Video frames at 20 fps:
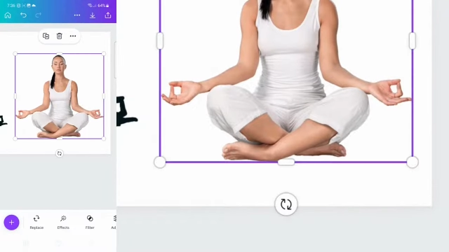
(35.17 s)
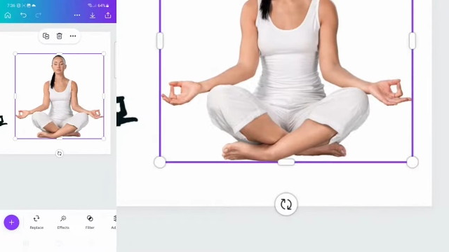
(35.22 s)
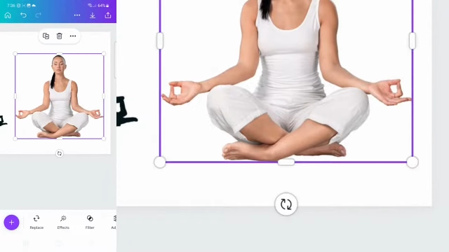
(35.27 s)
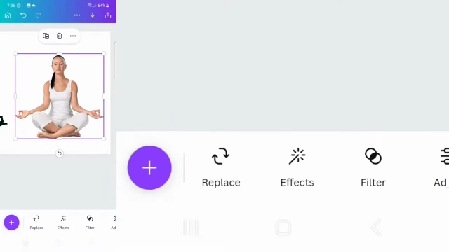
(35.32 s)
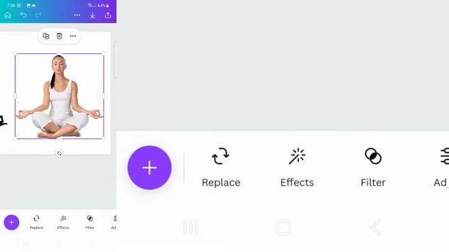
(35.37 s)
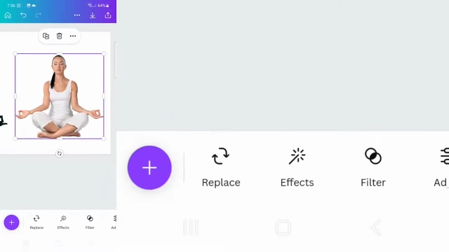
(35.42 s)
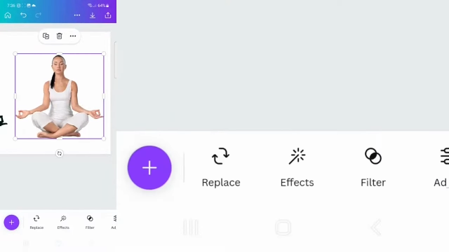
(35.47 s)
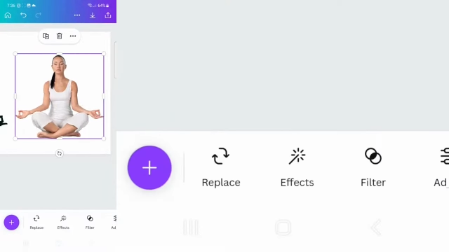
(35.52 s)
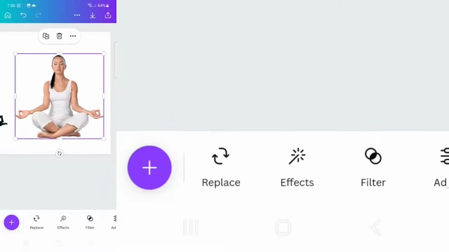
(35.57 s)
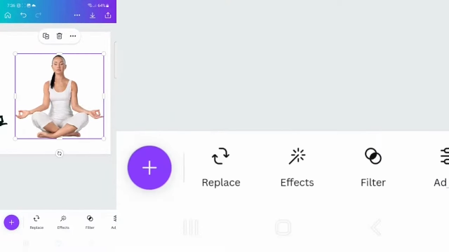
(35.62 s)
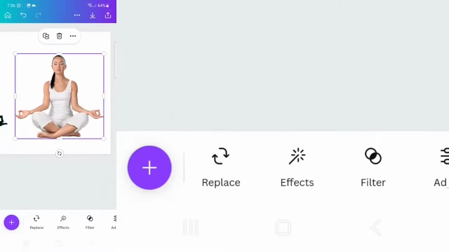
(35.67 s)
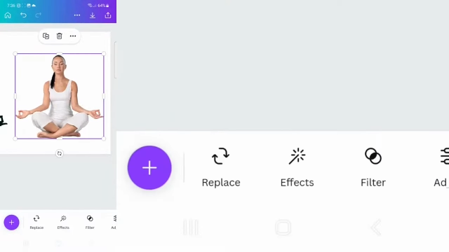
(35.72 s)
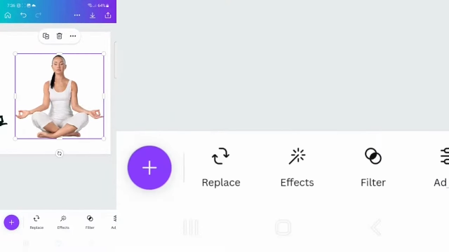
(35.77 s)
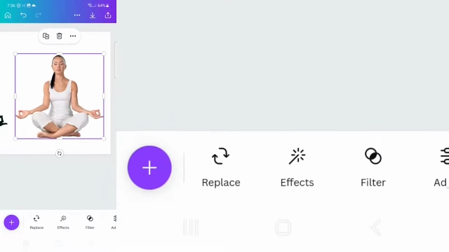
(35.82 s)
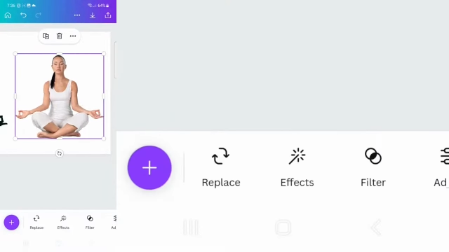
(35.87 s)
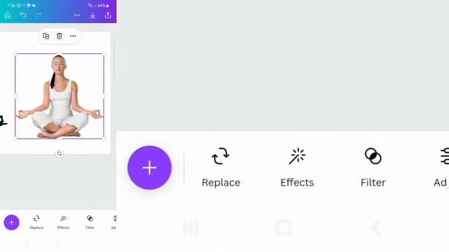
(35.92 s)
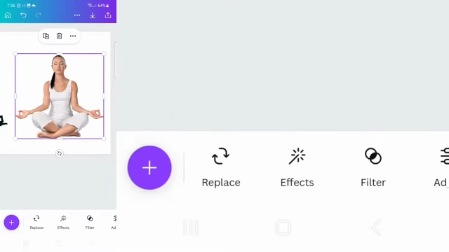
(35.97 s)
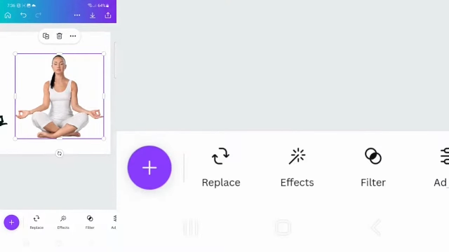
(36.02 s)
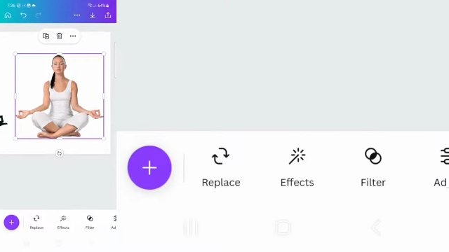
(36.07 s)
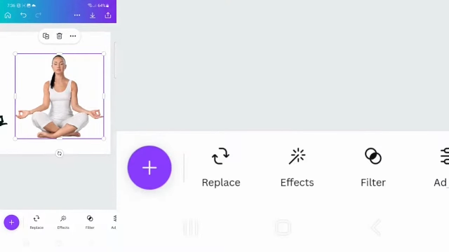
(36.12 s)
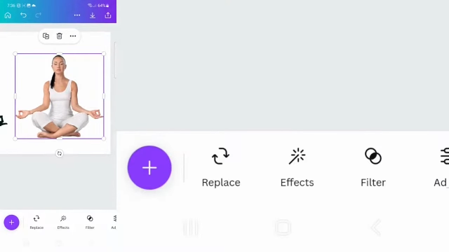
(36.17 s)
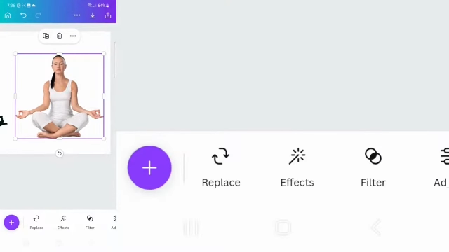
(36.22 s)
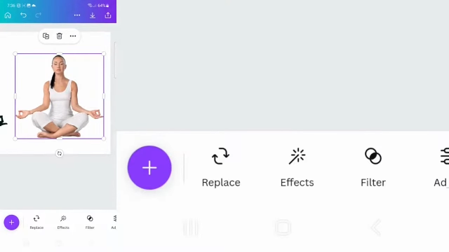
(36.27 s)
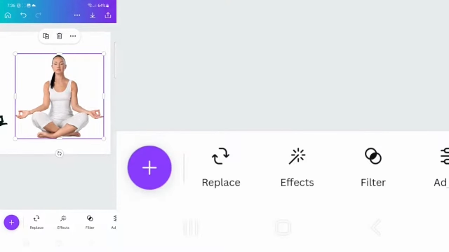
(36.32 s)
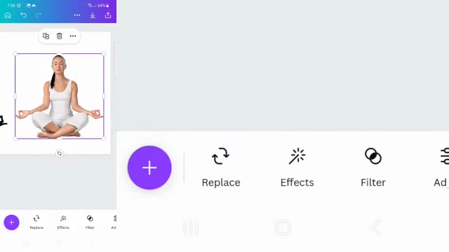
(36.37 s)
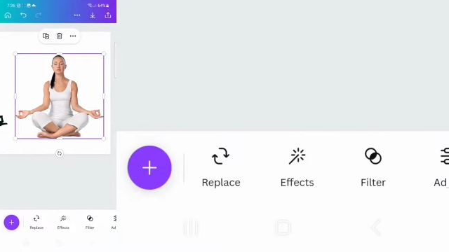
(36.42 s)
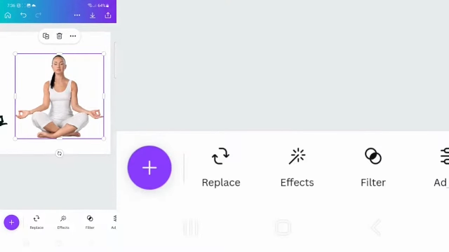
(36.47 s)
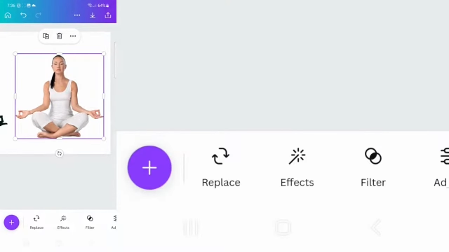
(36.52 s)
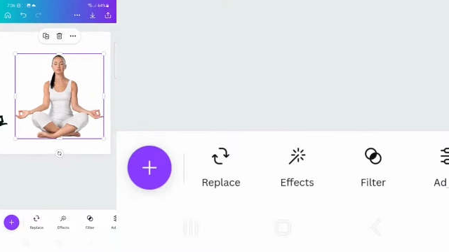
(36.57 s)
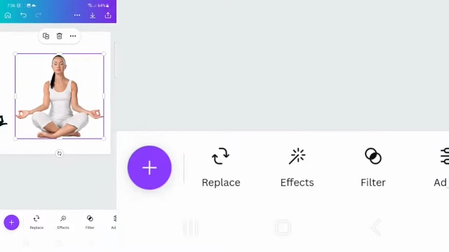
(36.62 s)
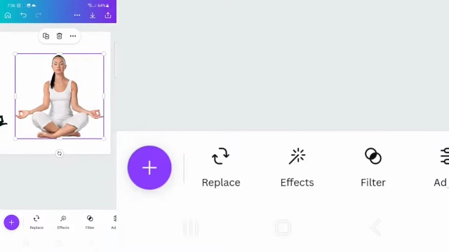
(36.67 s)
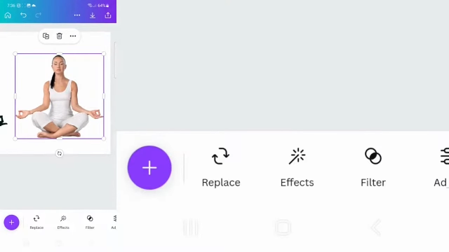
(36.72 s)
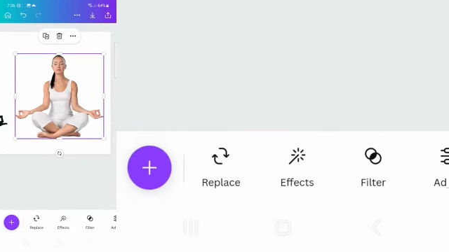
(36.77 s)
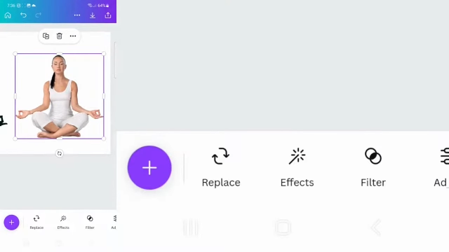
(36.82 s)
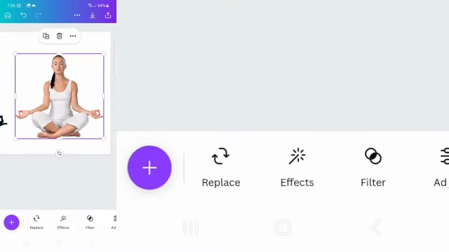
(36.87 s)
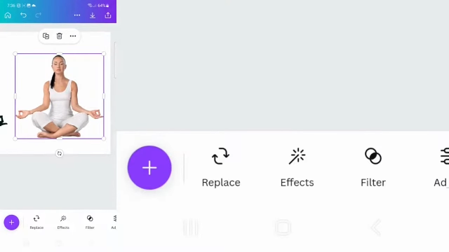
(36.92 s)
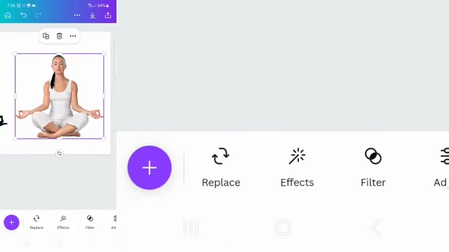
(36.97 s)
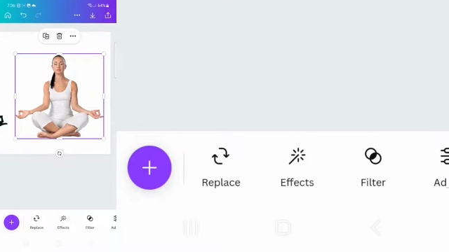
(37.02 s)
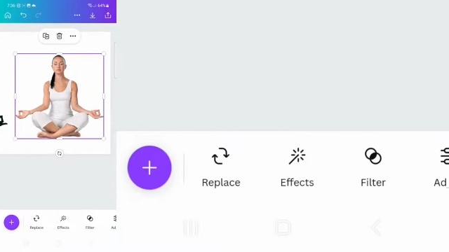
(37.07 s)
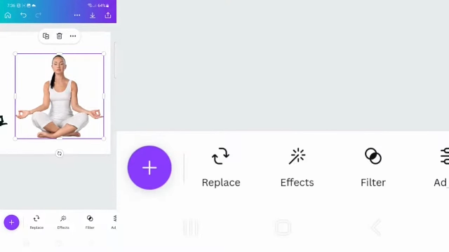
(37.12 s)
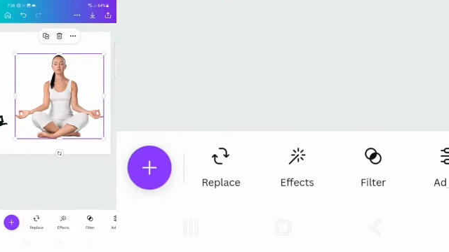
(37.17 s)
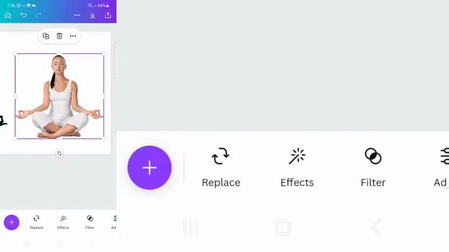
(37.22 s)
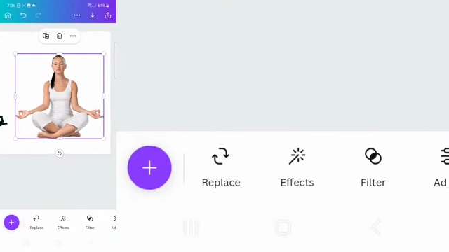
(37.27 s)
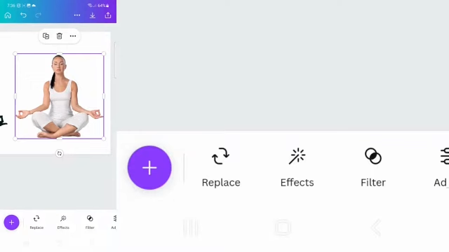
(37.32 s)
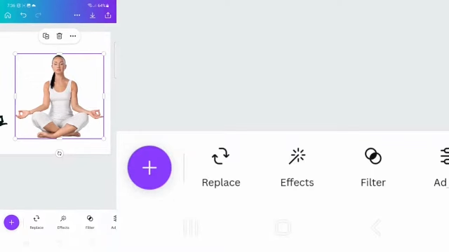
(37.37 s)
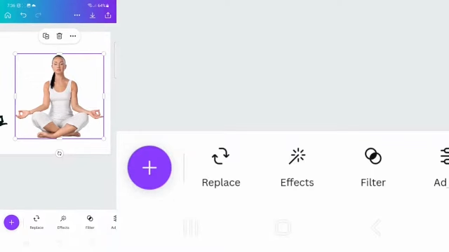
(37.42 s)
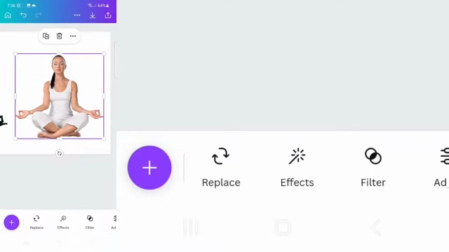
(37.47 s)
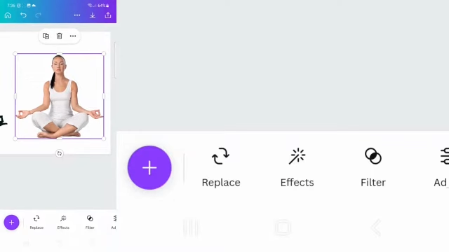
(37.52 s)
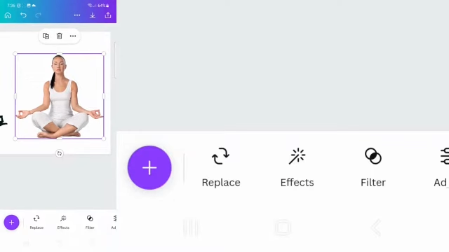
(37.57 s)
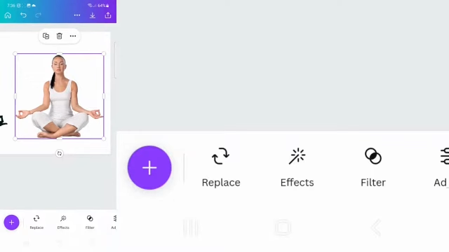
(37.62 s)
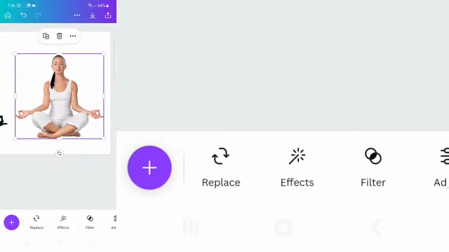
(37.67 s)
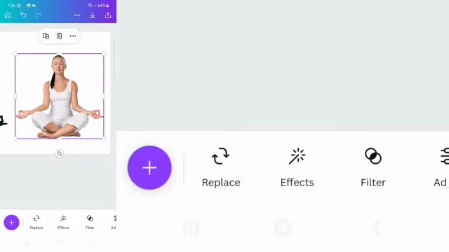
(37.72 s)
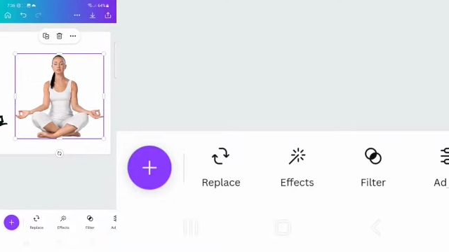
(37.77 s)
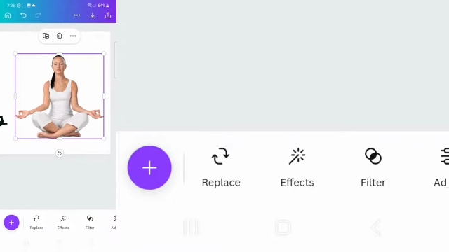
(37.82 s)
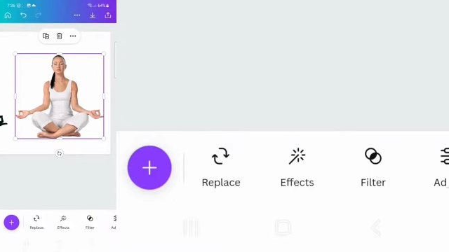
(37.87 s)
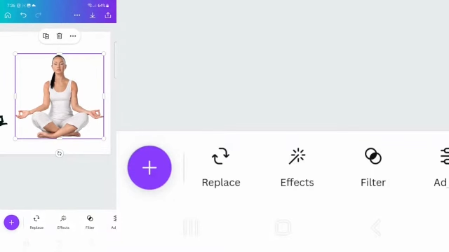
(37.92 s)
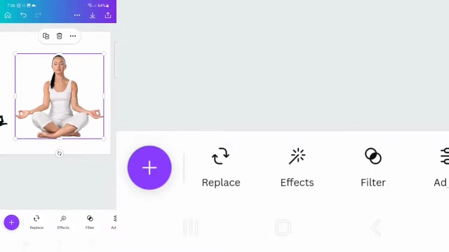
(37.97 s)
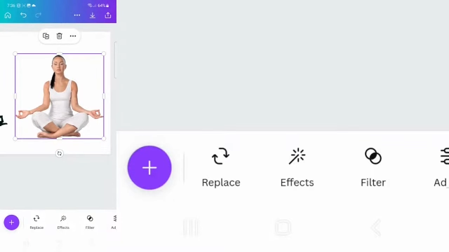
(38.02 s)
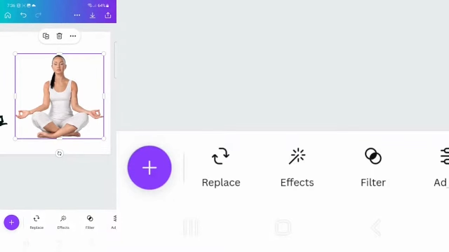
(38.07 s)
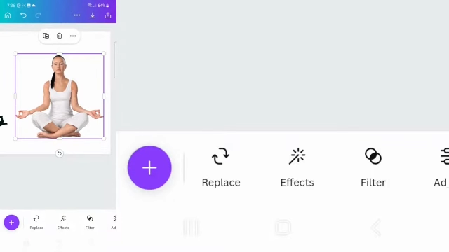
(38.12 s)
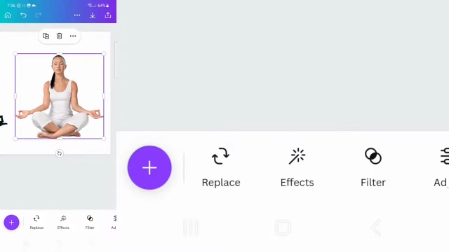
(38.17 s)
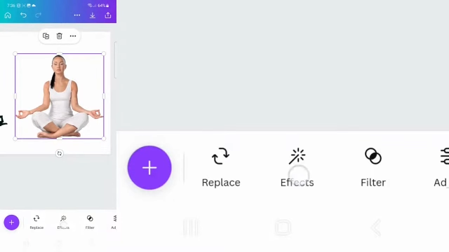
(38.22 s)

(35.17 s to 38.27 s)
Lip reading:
(no speaker visible)